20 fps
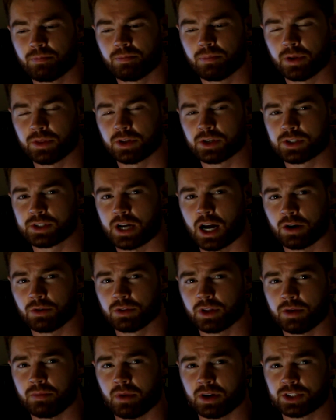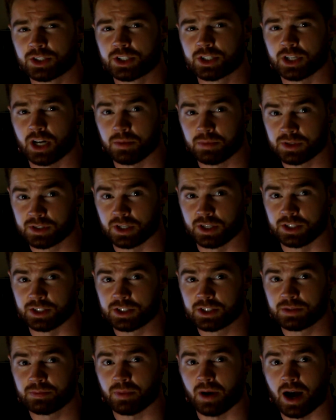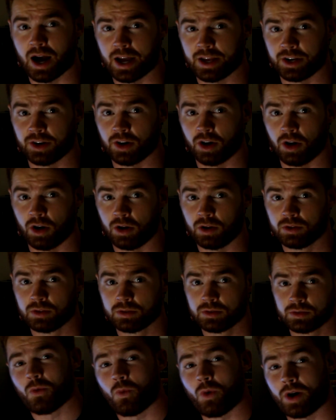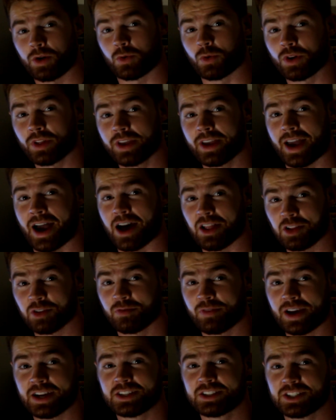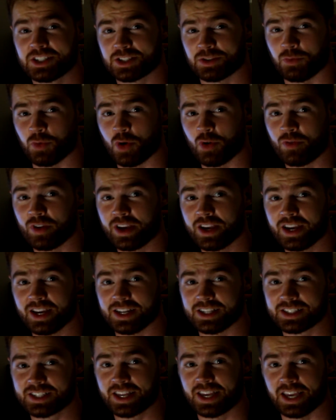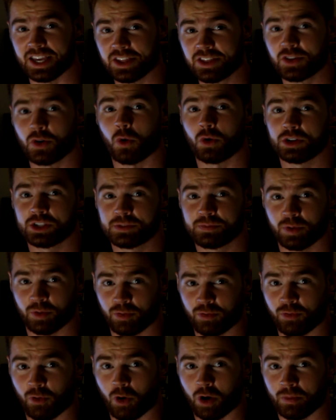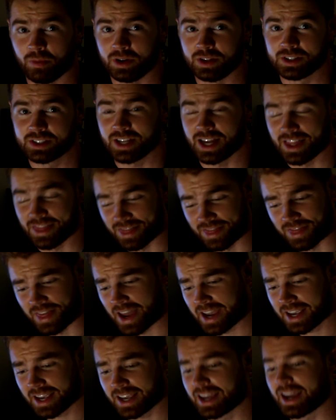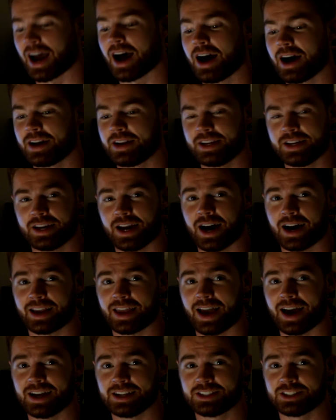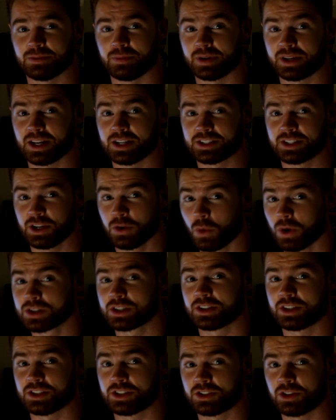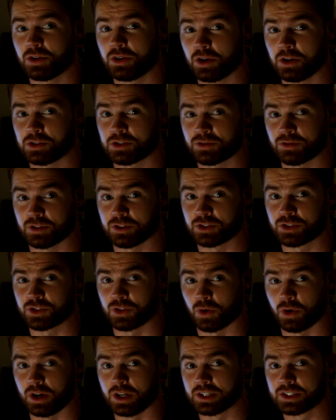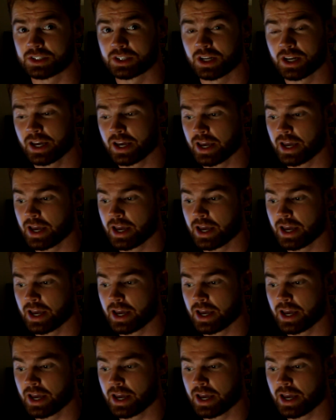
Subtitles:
but there's not really much substance behind it all. What really elevates this movie is Keith Gordon's performance, and thank God he got casted because he wasn't the studio's first choice.